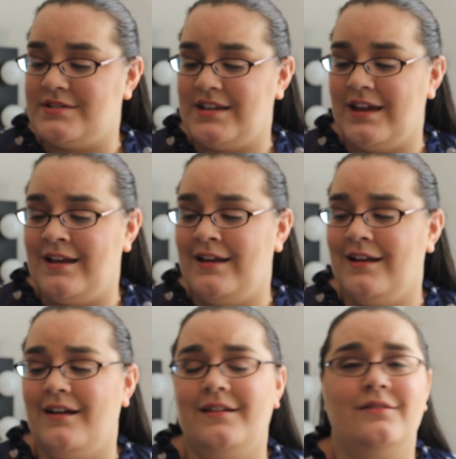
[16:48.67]
do this again
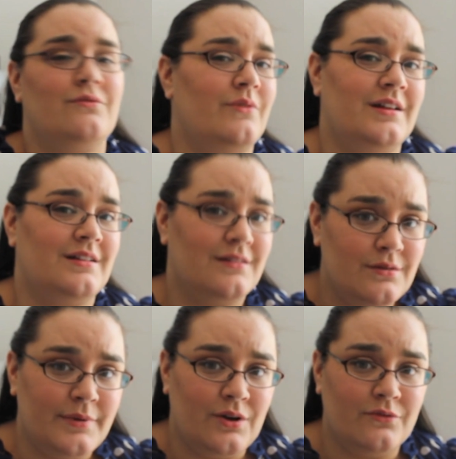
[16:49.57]
and I kind of went a
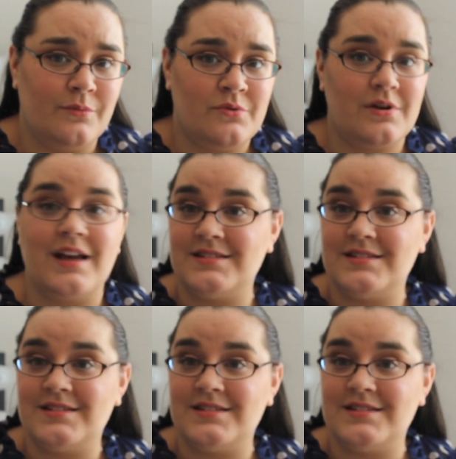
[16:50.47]
little bit overboard.